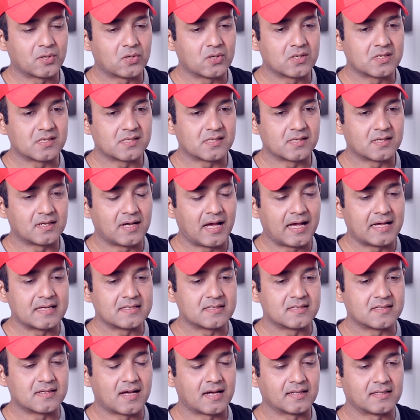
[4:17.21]
because
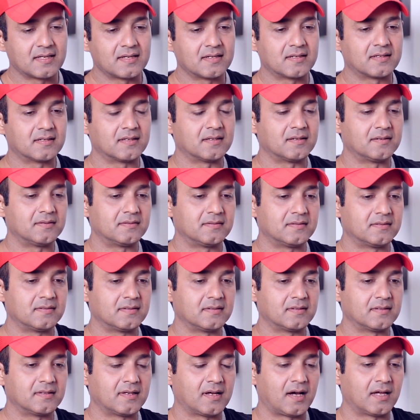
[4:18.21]
as I think
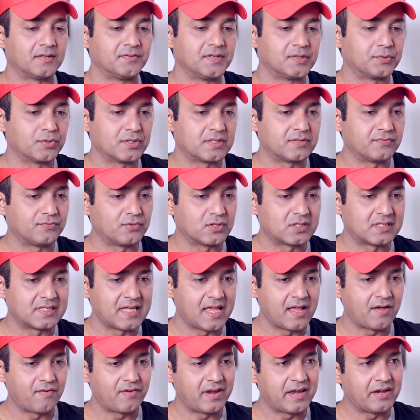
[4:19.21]
Adwait was
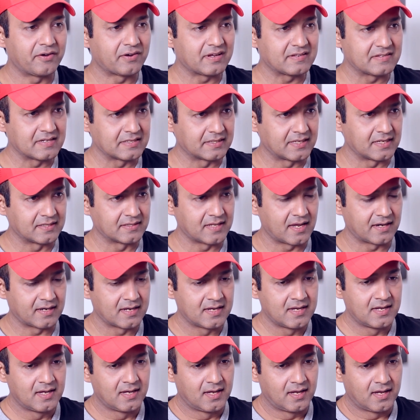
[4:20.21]
saying a very interesting thing, that